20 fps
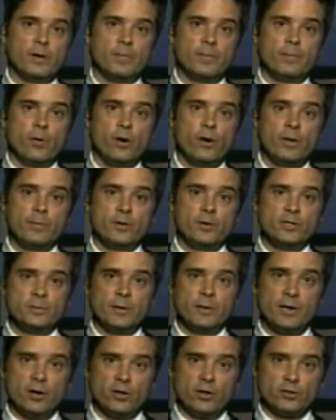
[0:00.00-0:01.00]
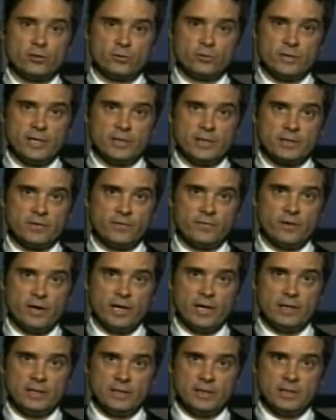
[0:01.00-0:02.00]
But Boyd Bushman also
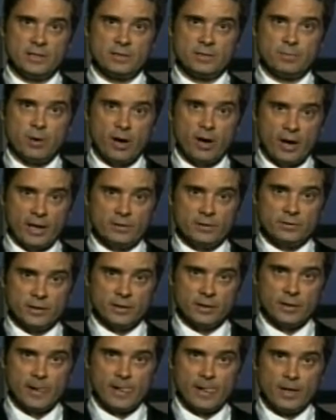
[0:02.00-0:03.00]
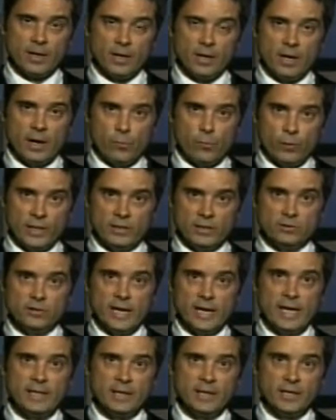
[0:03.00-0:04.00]
testified that this pilot, when he
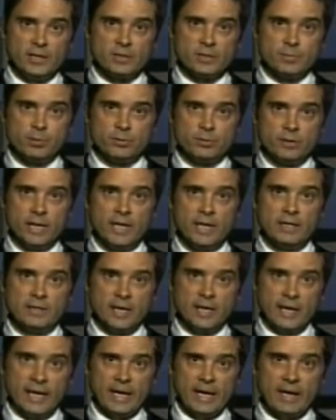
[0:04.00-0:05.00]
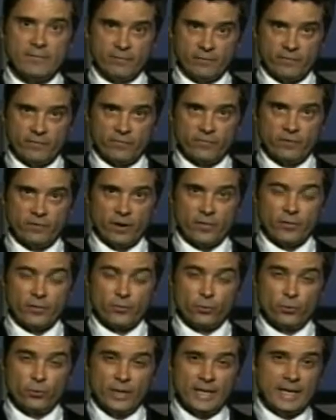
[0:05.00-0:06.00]
landed his plane, they had
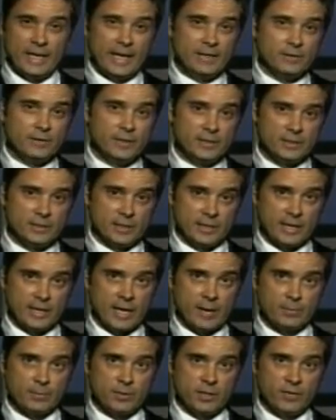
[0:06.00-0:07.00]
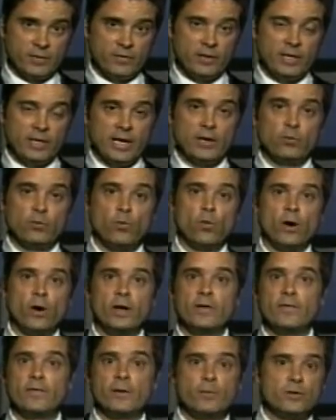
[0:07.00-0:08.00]
3 aliens in captivity, and
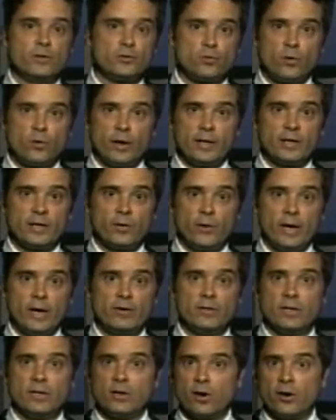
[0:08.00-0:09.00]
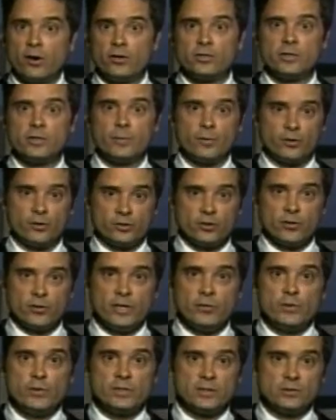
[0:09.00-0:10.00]
one of them was running around at large somewhere, so
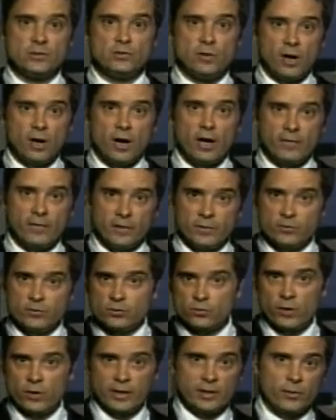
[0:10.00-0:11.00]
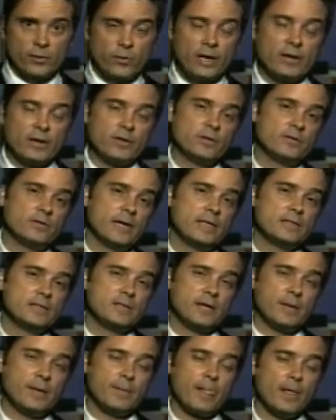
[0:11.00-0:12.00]
he was alive. He was running around in the
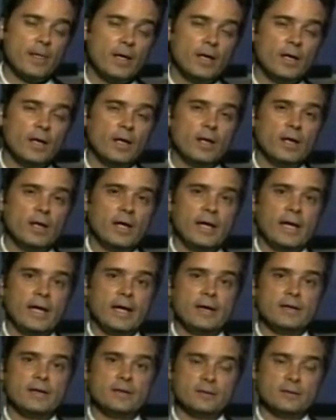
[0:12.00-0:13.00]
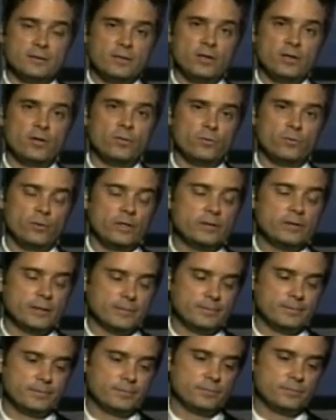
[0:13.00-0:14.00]
landscape. All right, but a lot of people will find that hard to
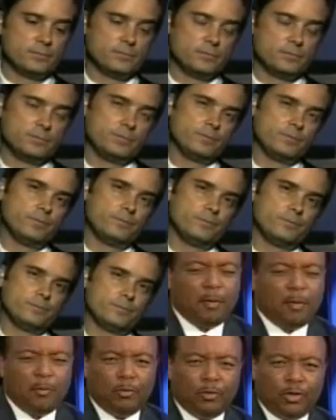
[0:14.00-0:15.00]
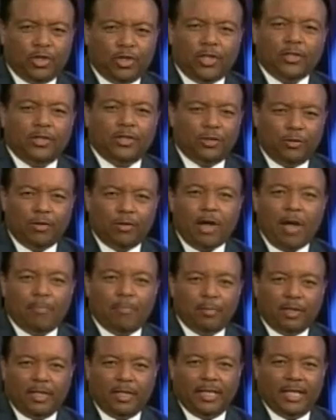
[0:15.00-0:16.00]
believe, David. I mean, a lot of people just do not
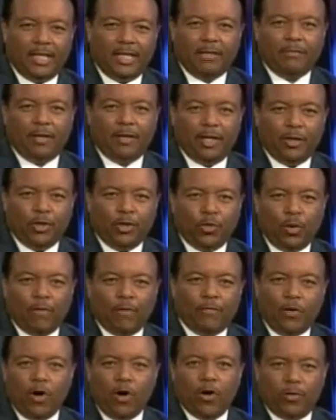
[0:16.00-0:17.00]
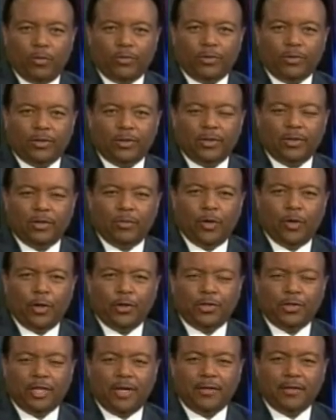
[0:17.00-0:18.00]
believe in UFOs. What do you
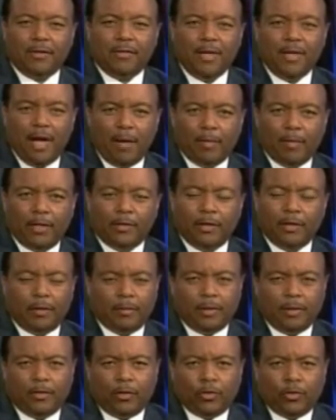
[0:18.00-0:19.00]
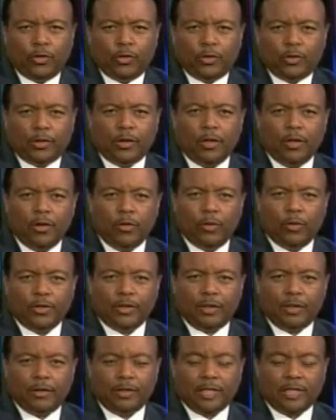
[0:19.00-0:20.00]
say to them and those who are
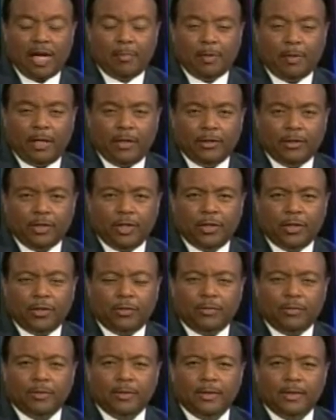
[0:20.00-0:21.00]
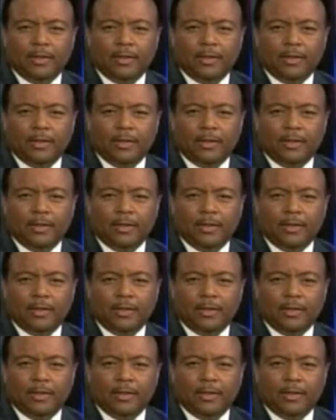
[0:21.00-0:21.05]
skeptic and cynical?